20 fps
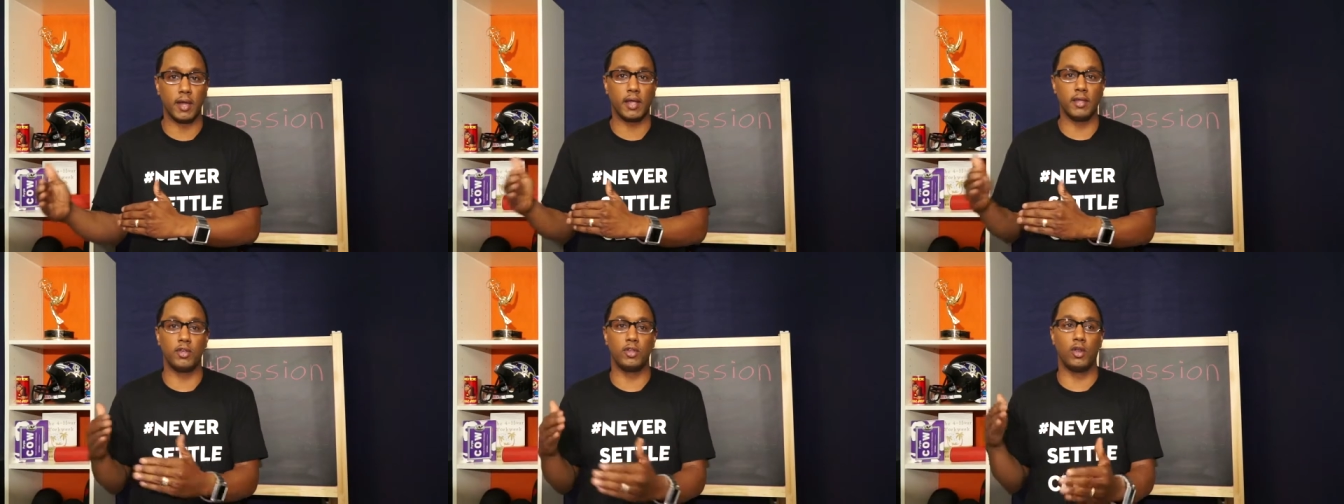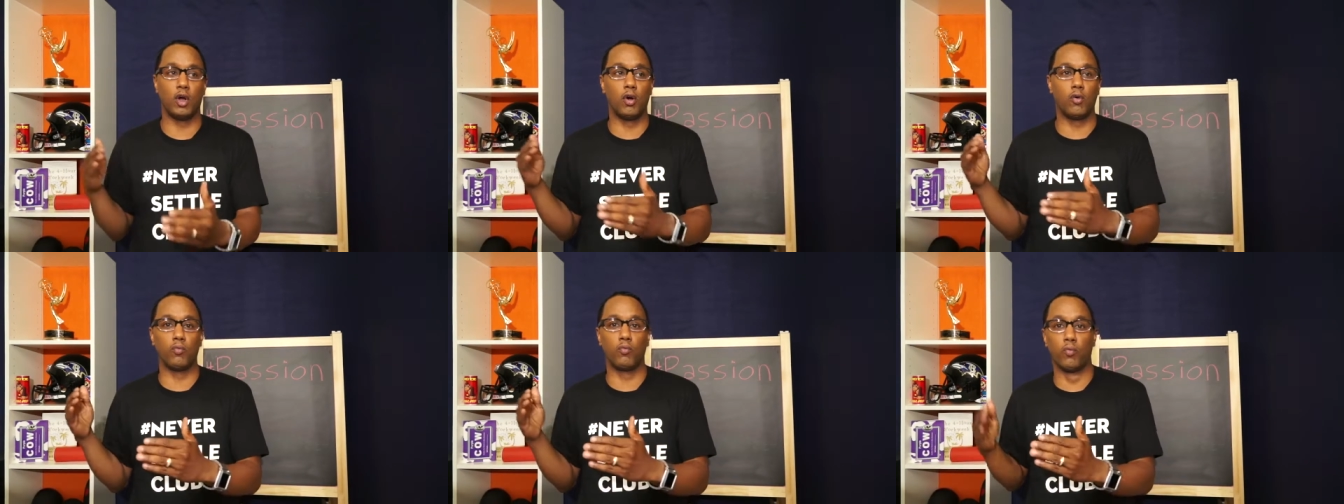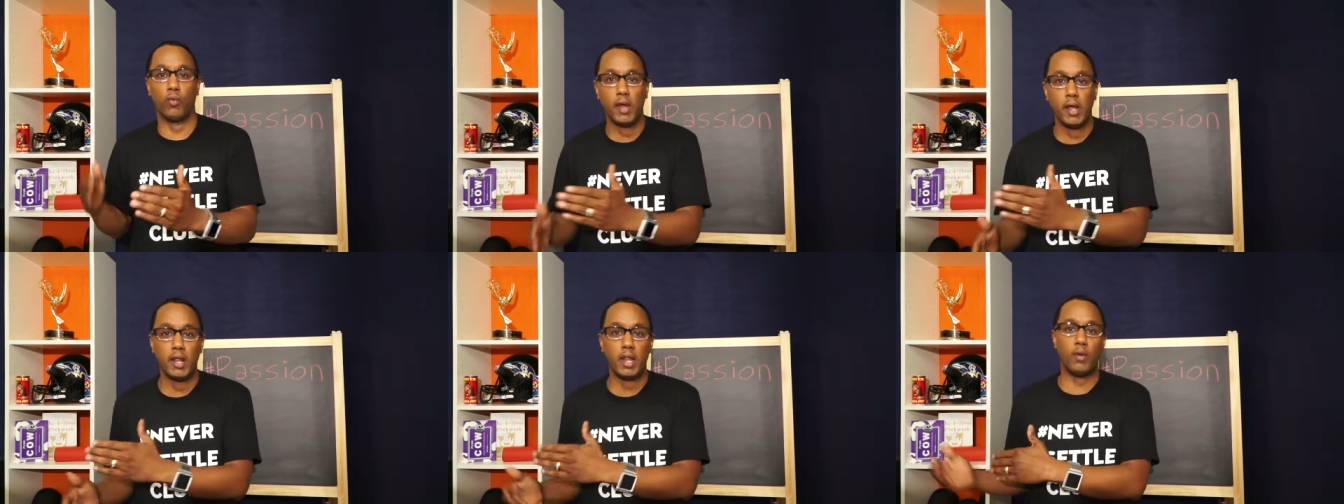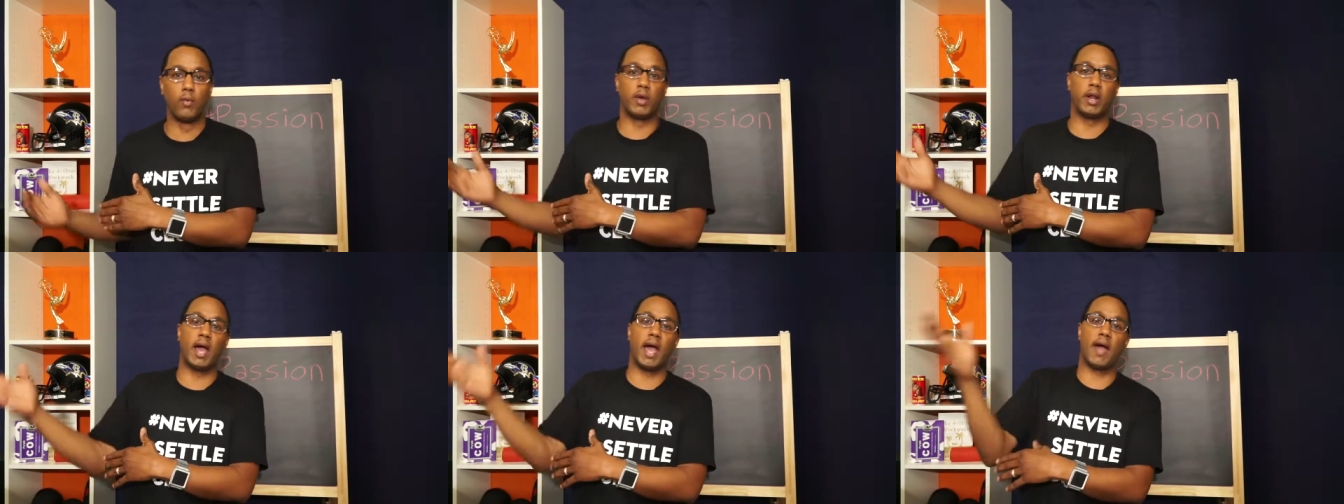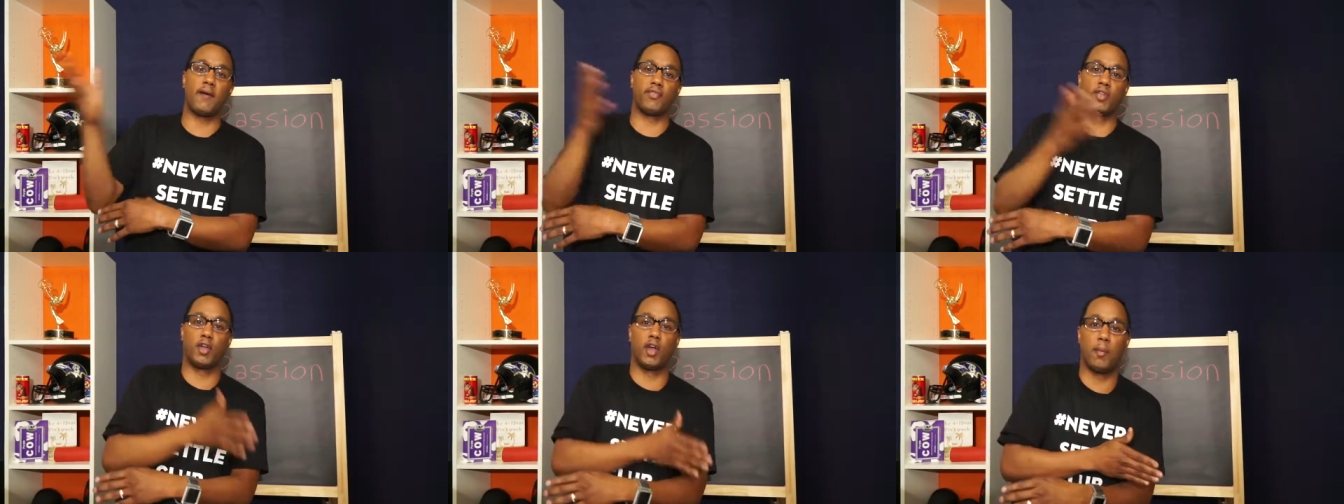And you don't really want to
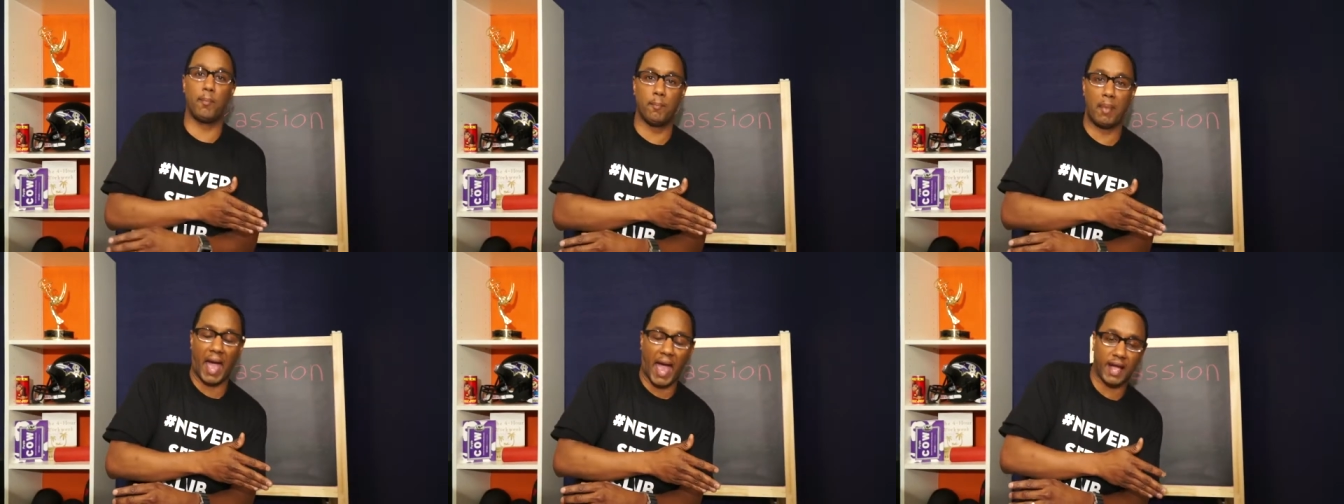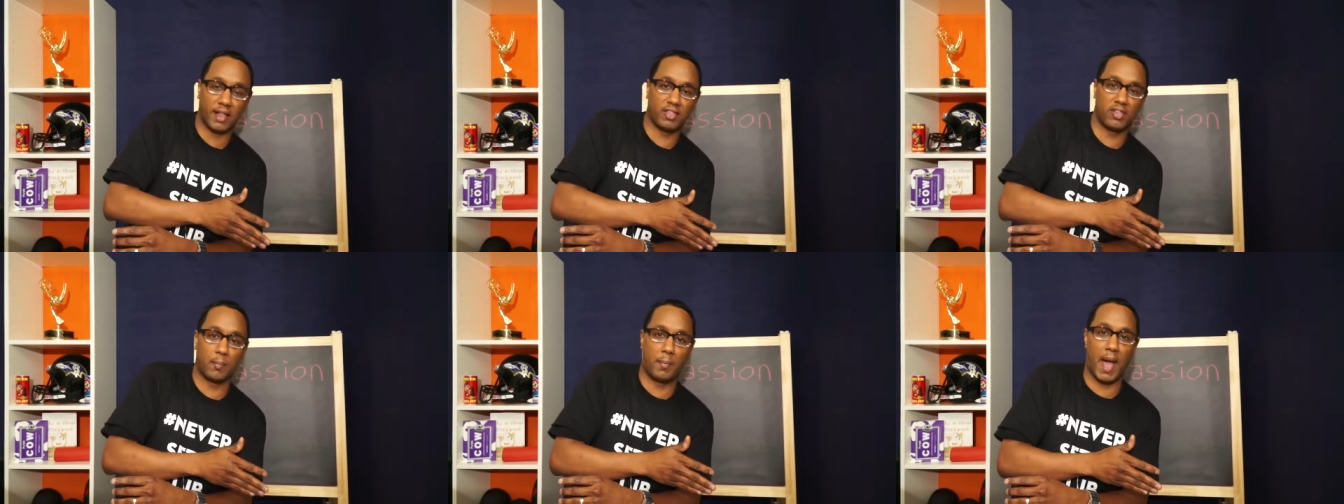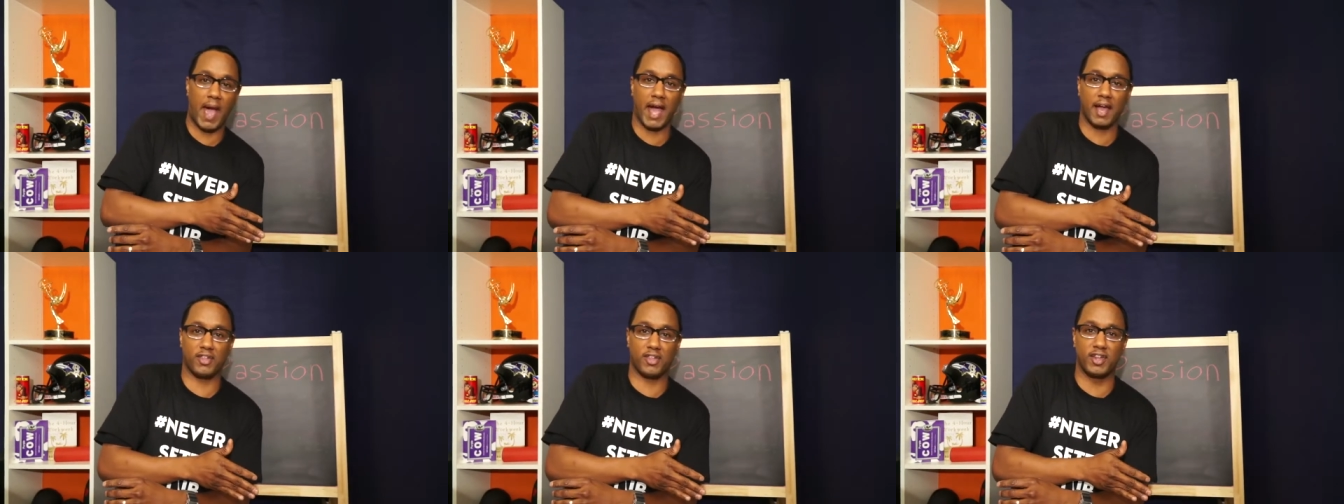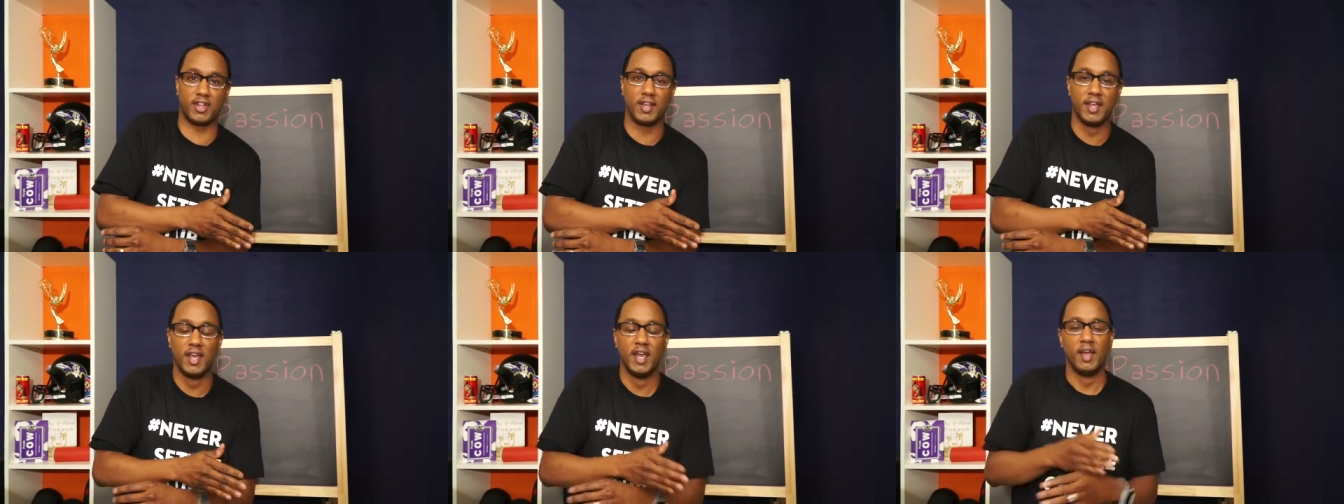have to come back to passion